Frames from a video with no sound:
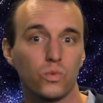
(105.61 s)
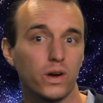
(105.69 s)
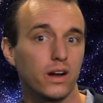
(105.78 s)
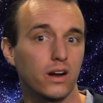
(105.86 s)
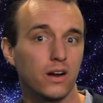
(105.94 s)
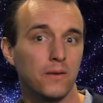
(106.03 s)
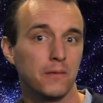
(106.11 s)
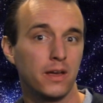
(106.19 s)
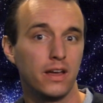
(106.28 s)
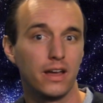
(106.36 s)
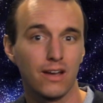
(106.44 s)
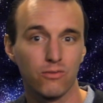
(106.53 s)
where
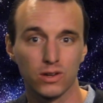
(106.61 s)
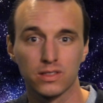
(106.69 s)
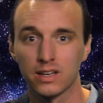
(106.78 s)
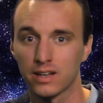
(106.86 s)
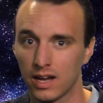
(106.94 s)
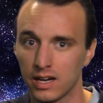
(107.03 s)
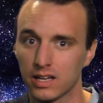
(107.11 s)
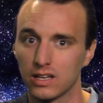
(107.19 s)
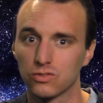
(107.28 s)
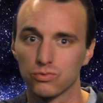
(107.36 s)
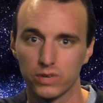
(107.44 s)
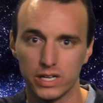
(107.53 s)
everything kind of
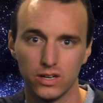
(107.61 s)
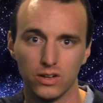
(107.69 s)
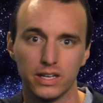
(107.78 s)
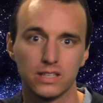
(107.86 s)
gets real.